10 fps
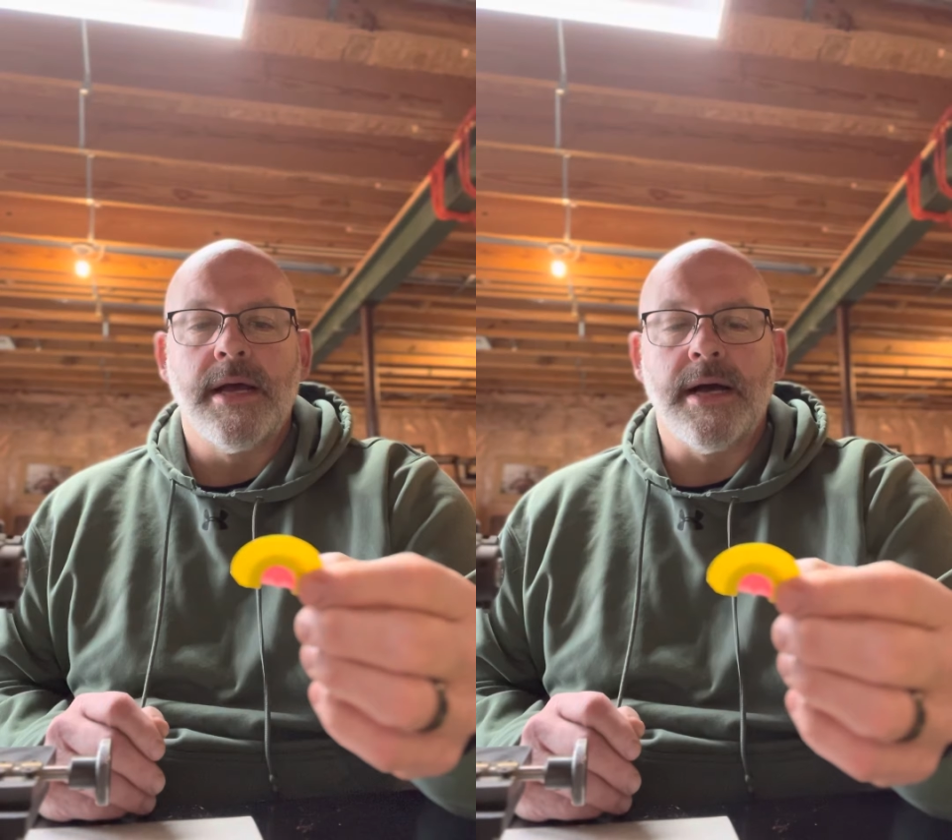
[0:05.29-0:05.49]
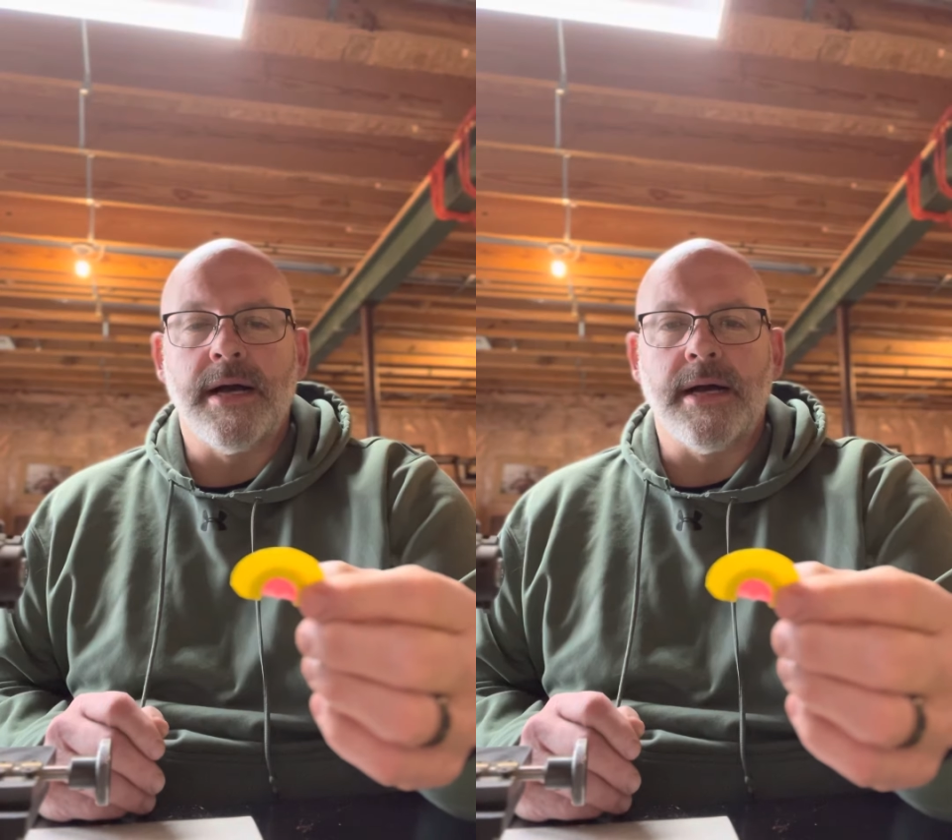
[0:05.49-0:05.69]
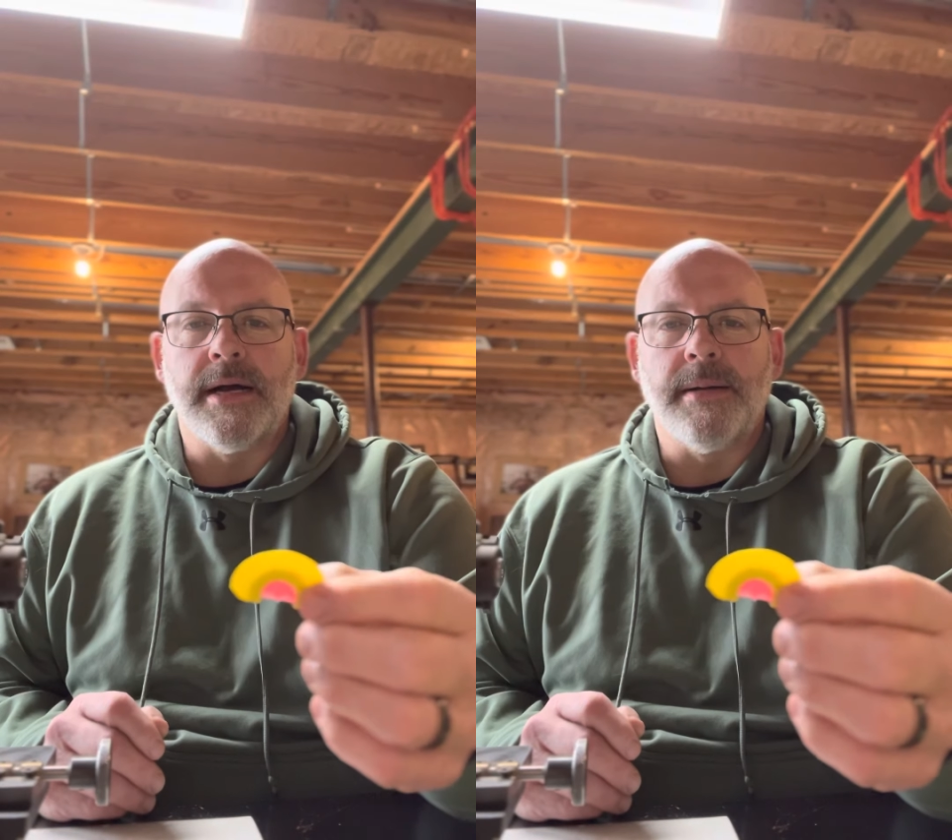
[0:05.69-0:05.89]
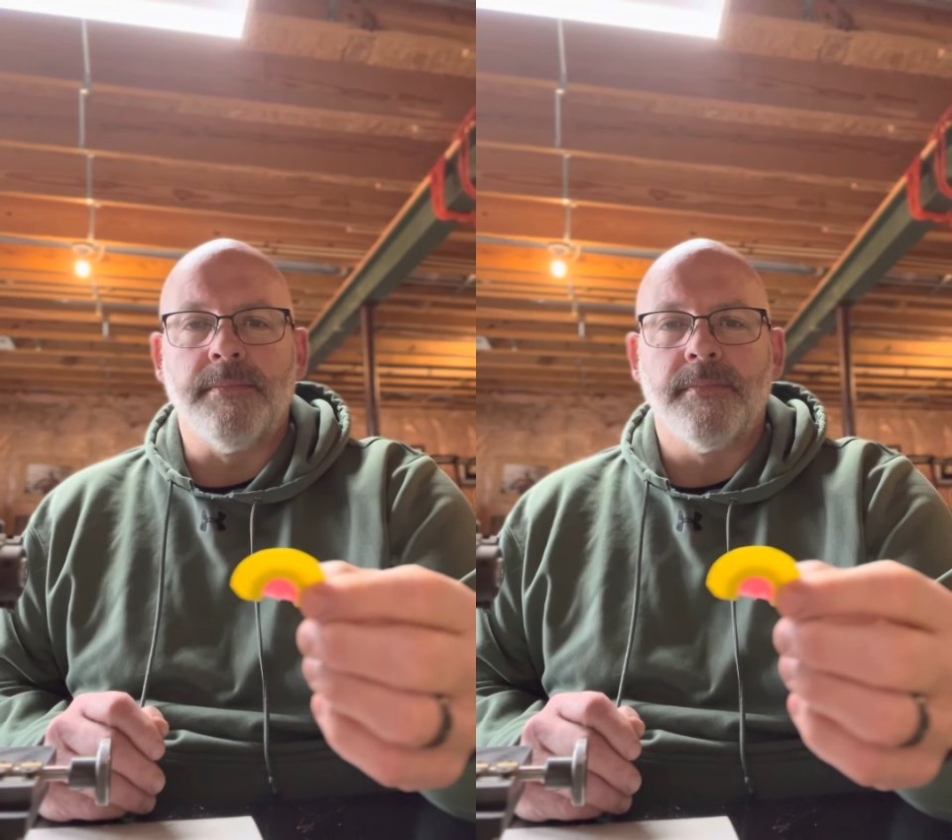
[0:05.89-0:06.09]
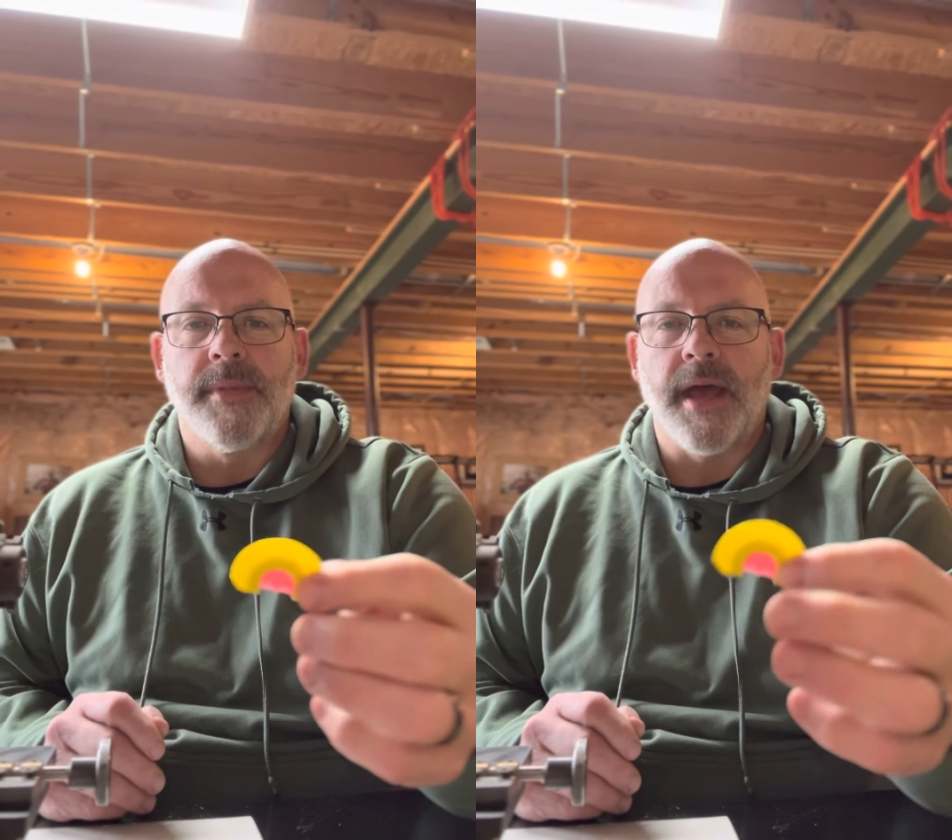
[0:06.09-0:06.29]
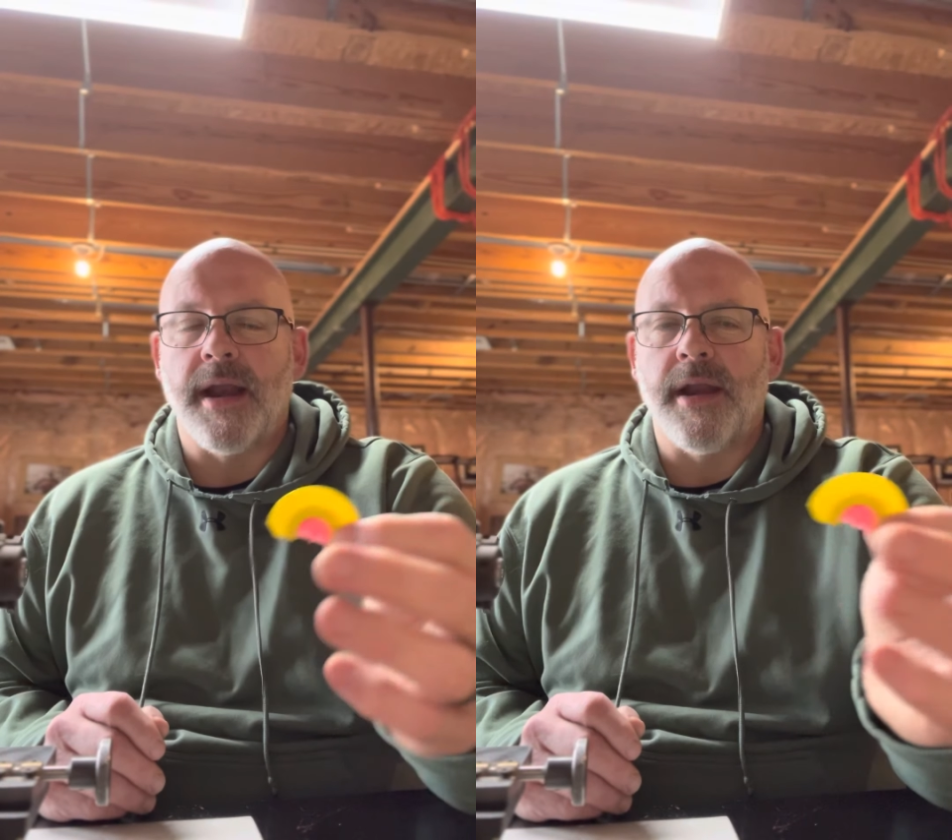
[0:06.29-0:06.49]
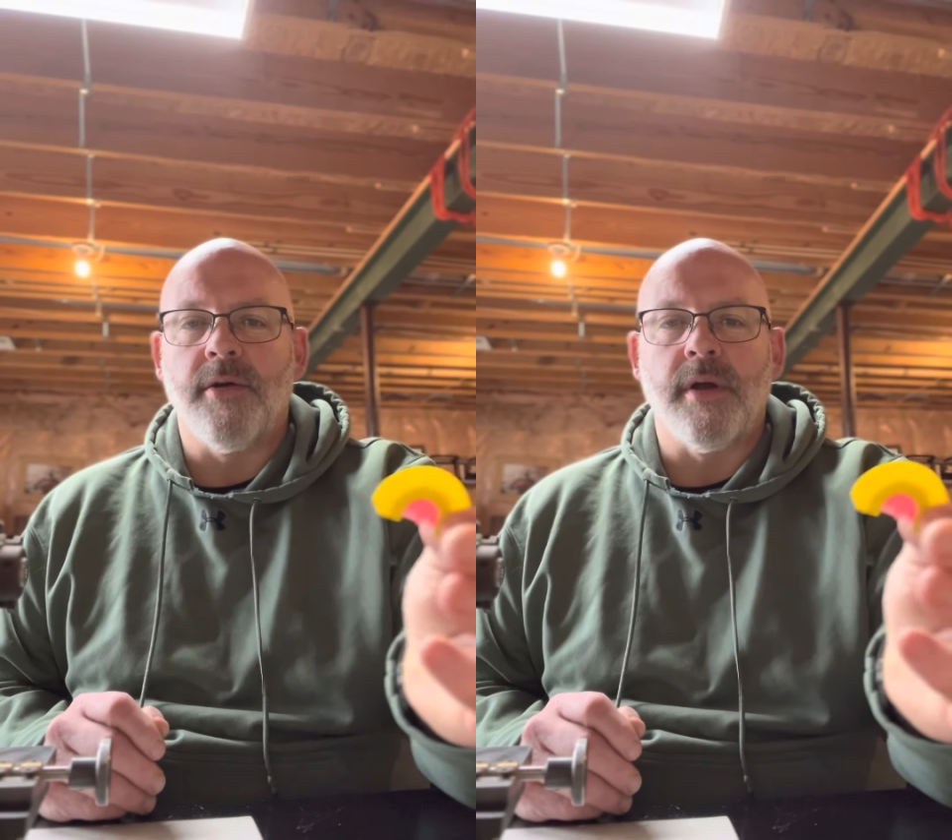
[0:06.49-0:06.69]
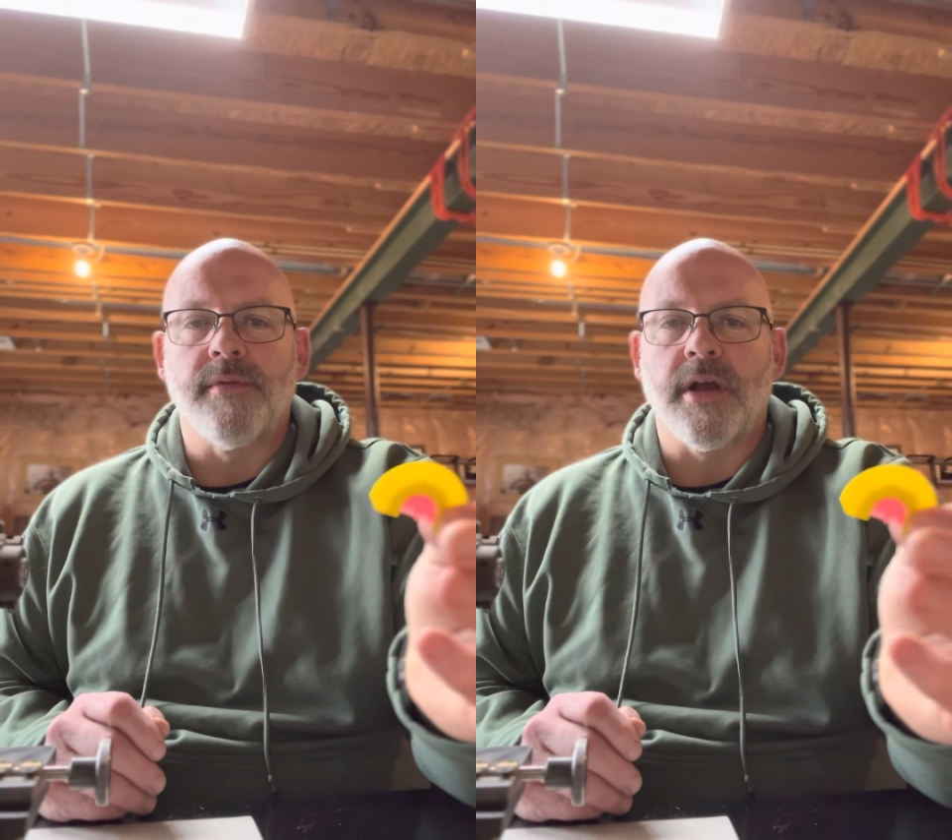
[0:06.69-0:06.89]
And I
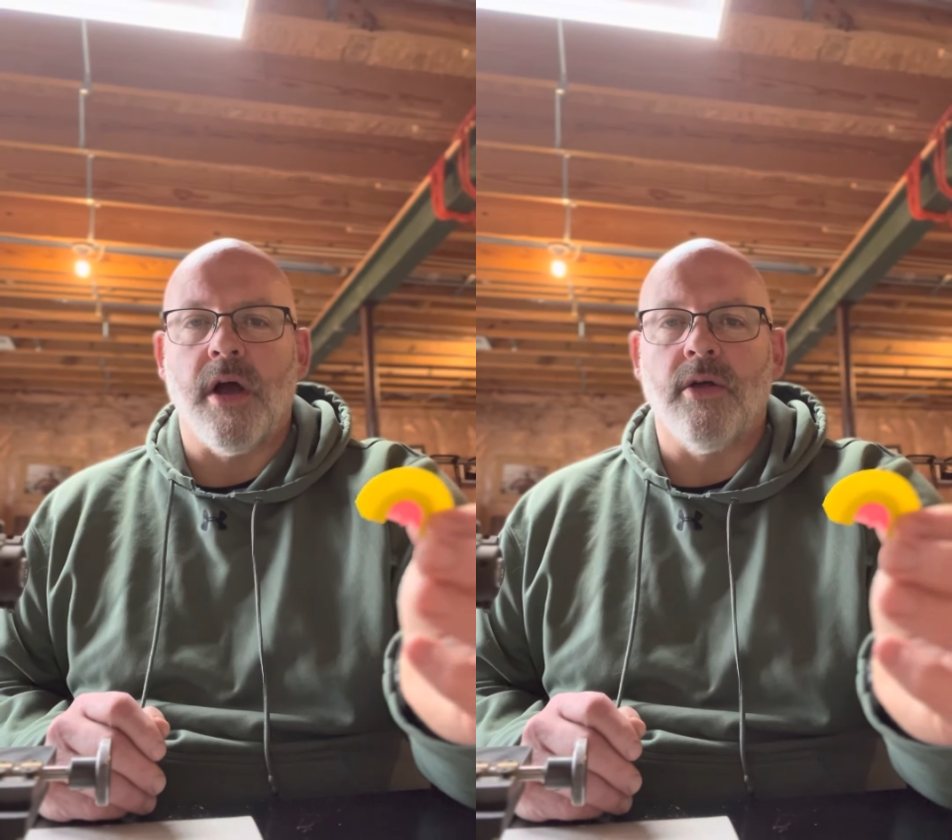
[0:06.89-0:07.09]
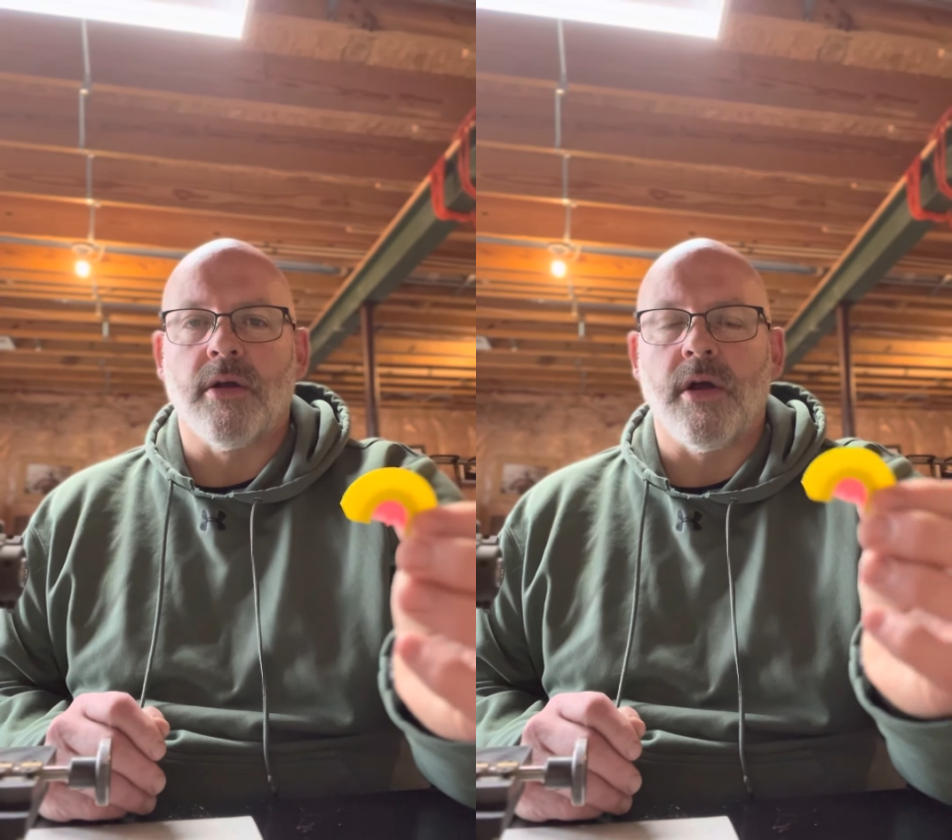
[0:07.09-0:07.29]
know every caller